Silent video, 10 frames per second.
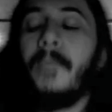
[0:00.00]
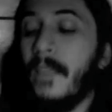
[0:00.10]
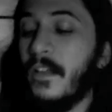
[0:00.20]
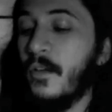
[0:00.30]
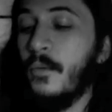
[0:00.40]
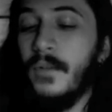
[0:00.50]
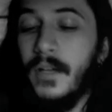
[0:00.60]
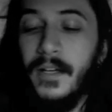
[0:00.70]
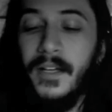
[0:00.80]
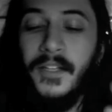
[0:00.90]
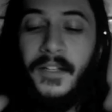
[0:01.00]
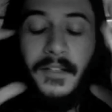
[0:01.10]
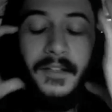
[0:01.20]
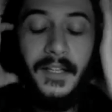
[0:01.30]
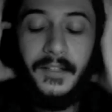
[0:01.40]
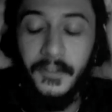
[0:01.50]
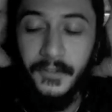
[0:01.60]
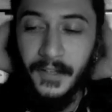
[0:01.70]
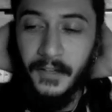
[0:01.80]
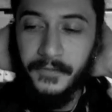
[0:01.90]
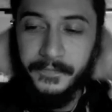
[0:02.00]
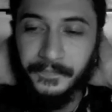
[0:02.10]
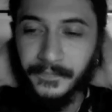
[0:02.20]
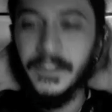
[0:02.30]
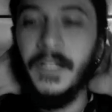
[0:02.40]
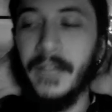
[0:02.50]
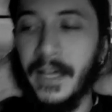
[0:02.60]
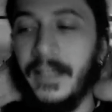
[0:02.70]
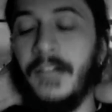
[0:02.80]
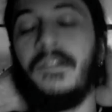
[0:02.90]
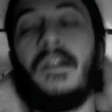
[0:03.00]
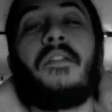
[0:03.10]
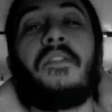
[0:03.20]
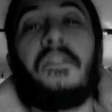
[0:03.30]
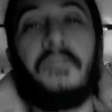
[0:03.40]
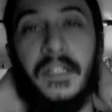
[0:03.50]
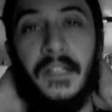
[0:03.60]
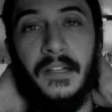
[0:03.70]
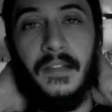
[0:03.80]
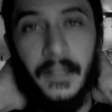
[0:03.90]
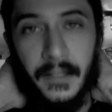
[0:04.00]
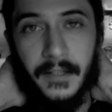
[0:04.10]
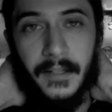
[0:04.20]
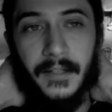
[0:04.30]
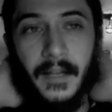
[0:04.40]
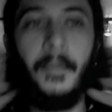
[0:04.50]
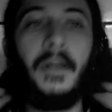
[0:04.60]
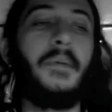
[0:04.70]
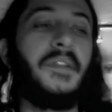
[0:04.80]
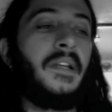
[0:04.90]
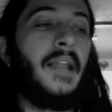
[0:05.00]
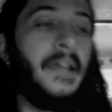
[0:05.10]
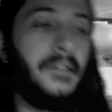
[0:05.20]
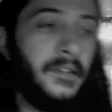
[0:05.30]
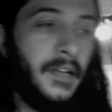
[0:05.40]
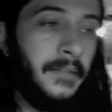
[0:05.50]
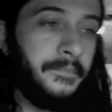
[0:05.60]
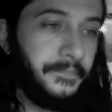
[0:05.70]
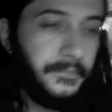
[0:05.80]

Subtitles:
So you think to yourself, okay, here's another 3D thing. I'm going to put the glasses on.